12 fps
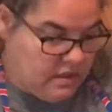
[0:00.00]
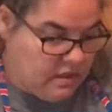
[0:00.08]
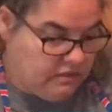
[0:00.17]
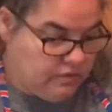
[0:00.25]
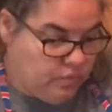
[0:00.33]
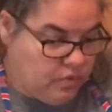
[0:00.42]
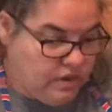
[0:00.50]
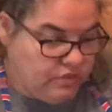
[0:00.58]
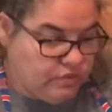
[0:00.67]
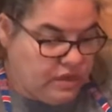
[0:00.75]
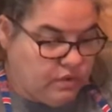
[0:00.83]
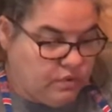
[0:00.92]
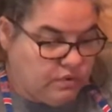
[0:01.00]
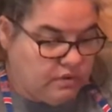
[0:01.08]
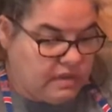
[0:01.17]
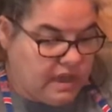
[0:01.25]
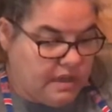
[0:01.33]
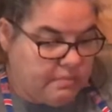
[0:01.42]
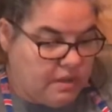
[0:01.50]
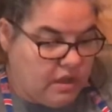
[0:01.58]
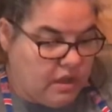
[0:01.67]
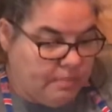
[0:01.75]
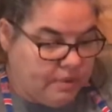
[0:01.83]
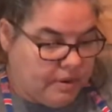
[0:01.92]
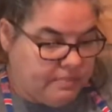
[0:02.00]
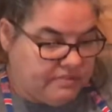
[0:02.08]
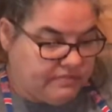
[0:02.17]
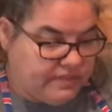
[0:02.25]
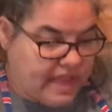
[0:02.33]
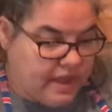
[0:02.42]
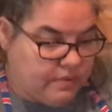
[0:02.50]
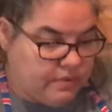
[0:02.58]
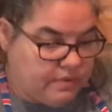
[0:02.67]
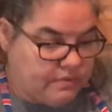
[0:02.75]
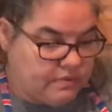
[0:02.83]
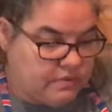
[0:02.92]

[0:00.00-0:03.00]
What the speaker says: 1 3/4 cup all-purpose flour,